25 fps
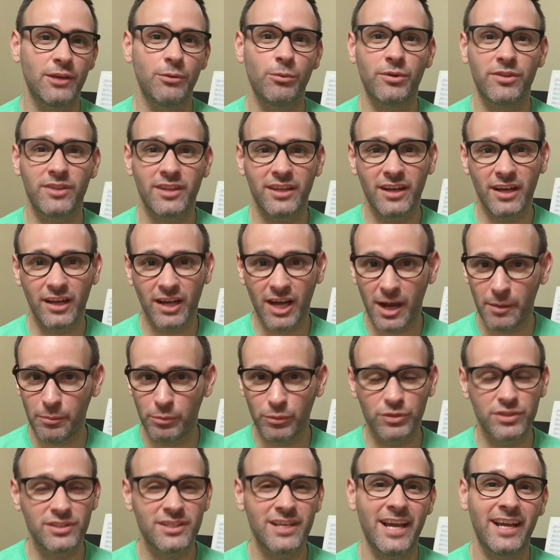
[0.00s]
that within a
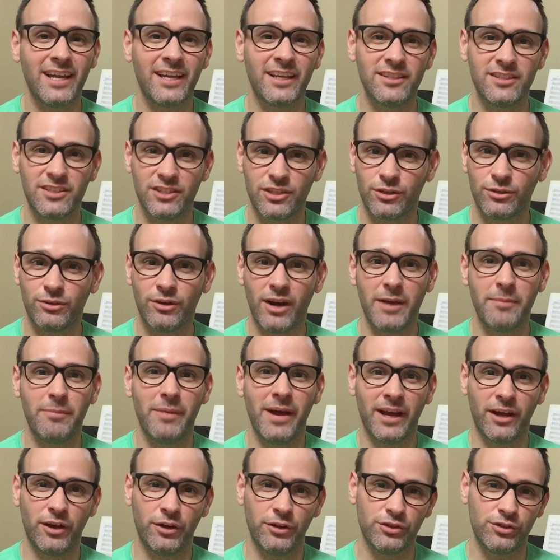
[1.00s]
couple seconds, you're right
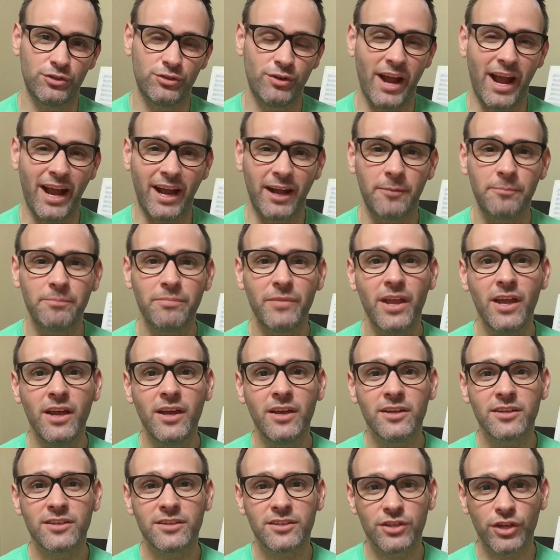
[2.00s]
back on track.
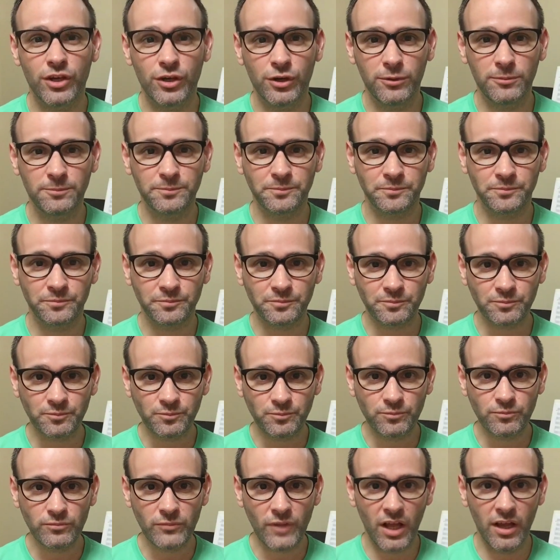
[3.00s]
So
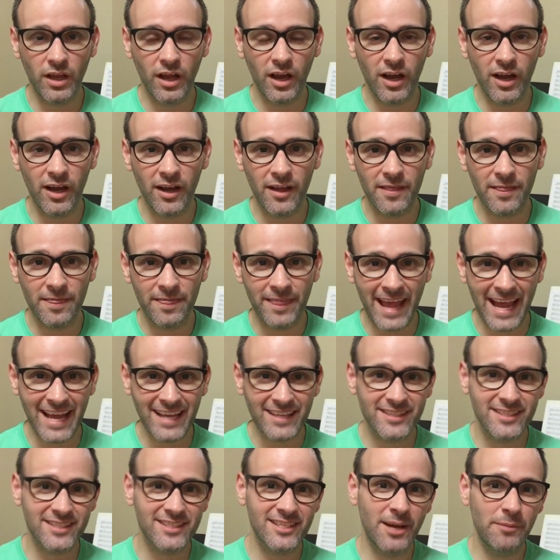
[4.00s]

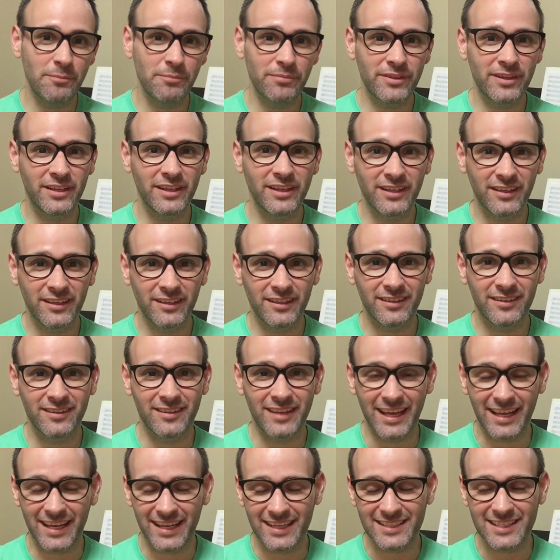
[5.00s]
that's something
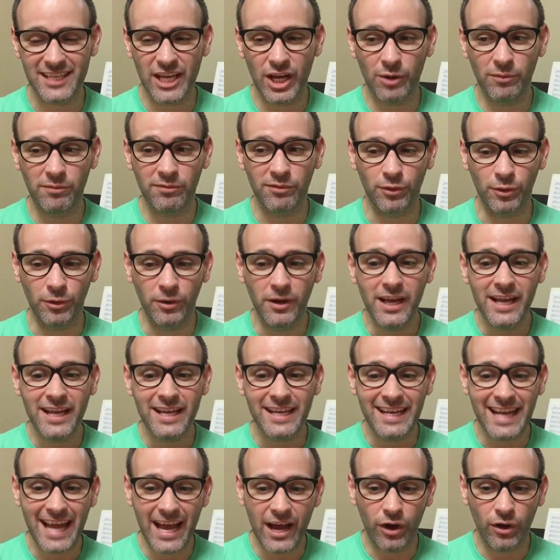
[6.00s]
that is helpful.
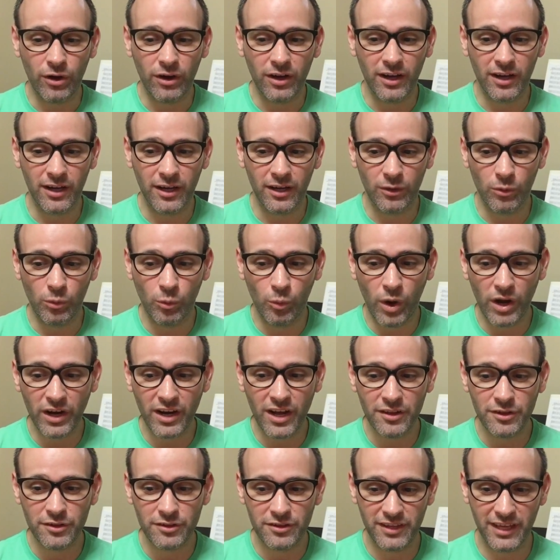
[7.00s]
Now, one
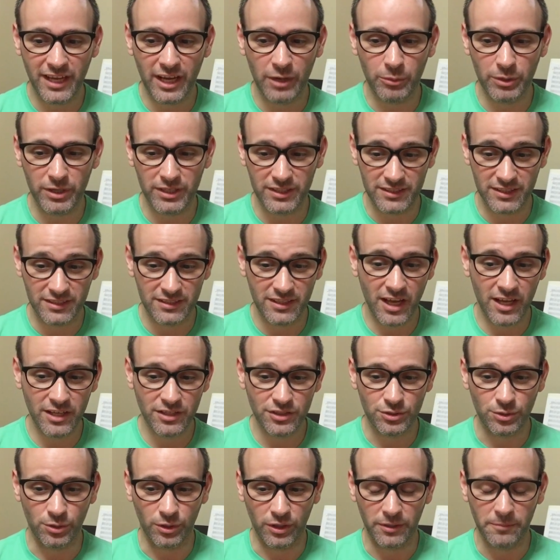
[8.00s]
other thing I wanted to
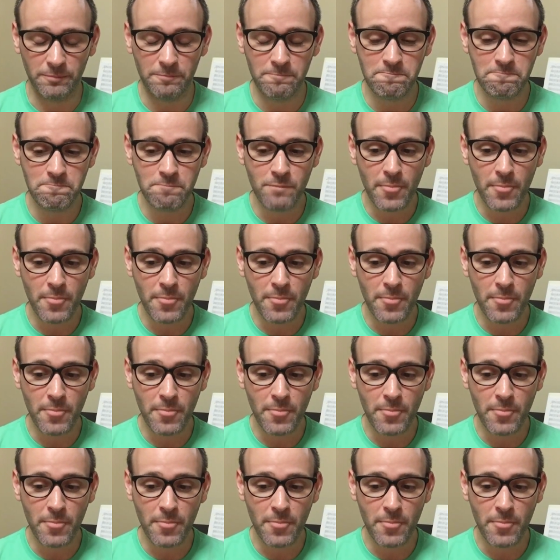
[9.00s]
touch on,